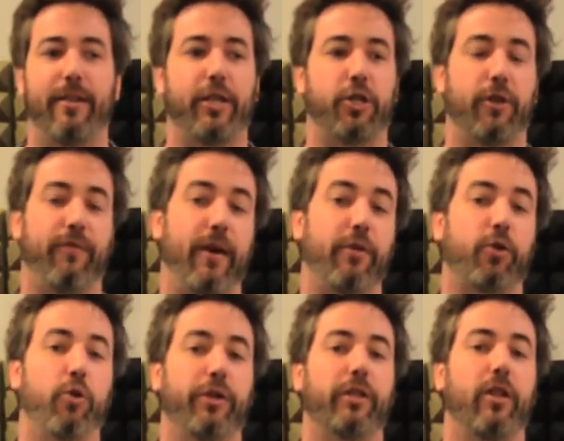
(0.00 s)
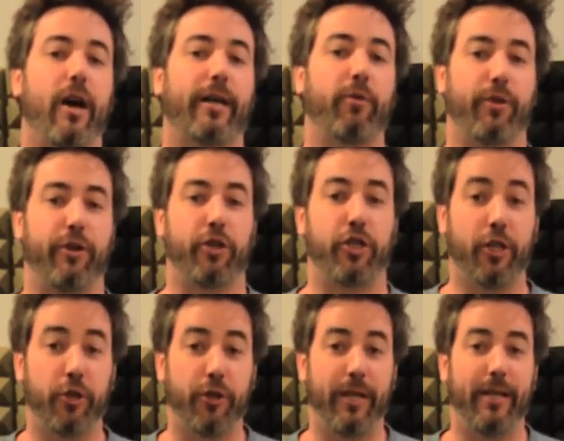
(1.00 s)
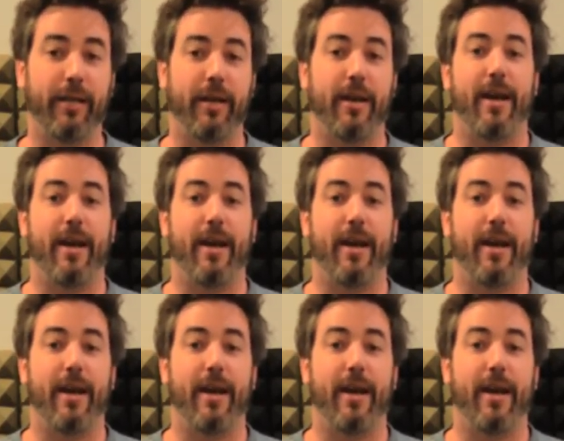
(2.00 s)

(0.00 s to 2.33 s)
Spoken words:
They should have found the golden locket with their children,